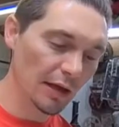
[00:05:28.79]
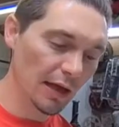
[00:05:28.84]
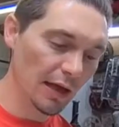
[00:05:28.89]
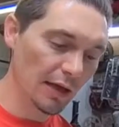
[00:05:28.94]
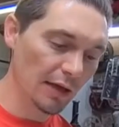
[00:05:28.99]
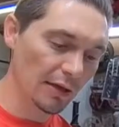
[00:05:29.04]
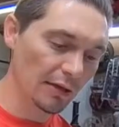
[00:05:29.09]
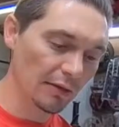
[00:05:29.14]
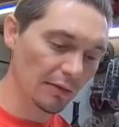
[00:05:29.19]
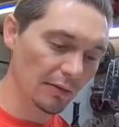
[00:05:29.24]

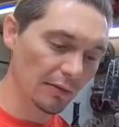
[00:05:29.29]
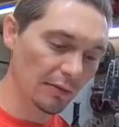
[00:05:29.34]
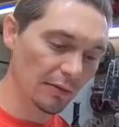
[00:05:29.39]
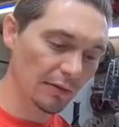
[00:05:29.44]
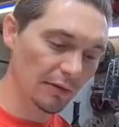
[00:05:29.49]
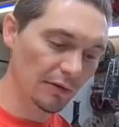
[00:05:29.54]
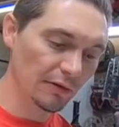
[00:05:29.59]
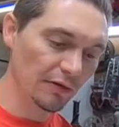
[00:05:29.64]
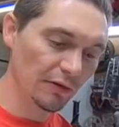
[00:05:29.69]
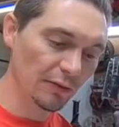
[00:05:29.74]
and
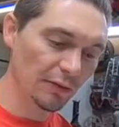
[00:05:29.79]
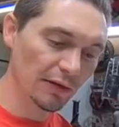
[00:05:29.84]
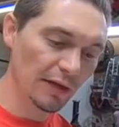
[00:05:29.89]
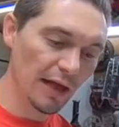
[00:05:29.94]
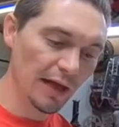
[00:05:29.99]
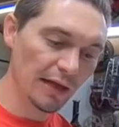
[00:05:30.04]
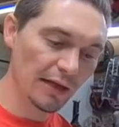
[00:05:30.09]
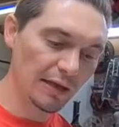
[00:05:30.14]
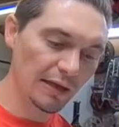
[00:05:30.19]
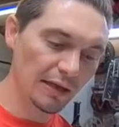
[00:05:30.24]
doing
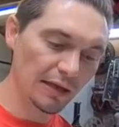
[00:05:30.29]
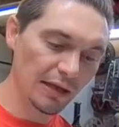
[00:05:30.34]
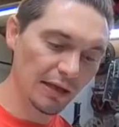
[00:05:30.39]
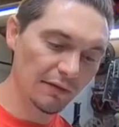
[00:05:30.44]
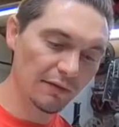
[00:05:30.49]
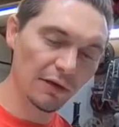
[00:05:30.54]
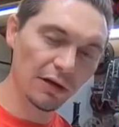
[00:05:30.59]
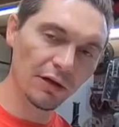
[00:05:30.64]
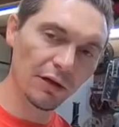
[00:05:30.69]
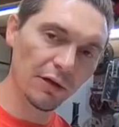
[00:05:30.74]
that, it didn't
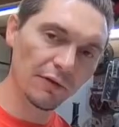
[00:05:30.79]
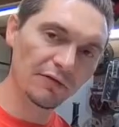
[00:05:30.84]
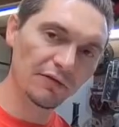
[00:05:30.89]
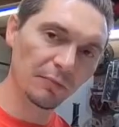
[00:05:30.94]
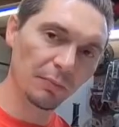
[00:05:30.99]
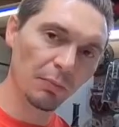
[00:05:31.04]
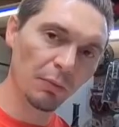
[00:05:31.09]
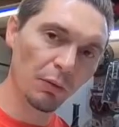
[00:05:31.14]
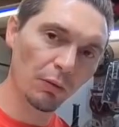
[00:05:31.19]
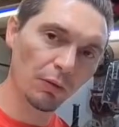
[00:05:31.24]
give it enough
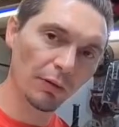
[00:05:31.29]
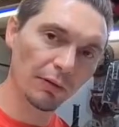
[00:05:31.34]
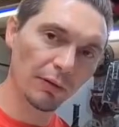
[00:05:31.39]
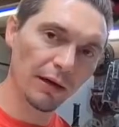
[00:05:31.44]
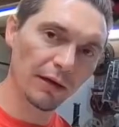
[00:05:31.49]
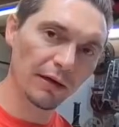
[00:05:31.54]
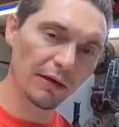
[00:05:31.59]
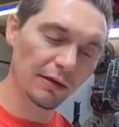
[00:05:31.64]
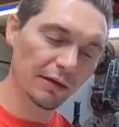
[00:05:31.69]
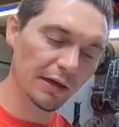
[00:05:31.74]
support
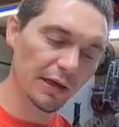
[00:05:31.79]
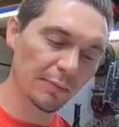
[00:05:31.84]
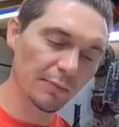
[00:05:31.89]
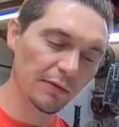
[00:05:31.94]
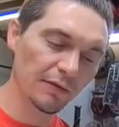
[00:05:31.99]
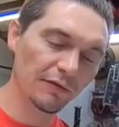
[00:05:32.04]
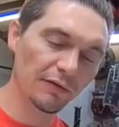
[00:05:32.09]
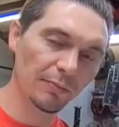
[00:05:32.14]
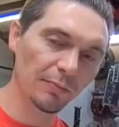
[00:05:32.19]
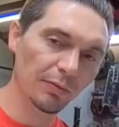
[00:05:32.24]
right here to keep
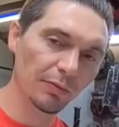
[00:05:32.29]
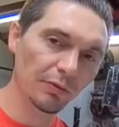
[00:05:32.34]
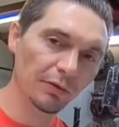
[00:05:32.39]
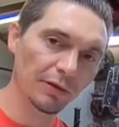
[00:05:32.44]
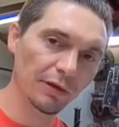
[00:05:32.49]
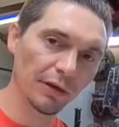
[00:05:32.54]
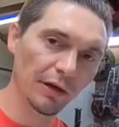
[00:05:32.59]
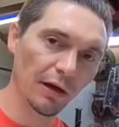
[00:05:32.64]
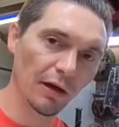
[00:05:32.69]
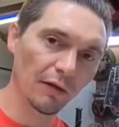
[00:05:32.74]
it from
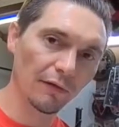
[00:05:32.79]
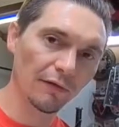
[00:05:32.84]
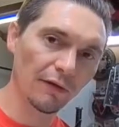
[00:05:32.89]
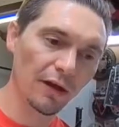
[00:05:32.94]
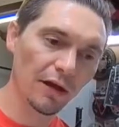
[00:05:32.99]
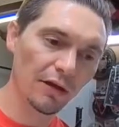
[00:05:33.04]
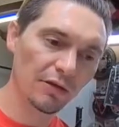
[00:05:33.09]
pulling it off.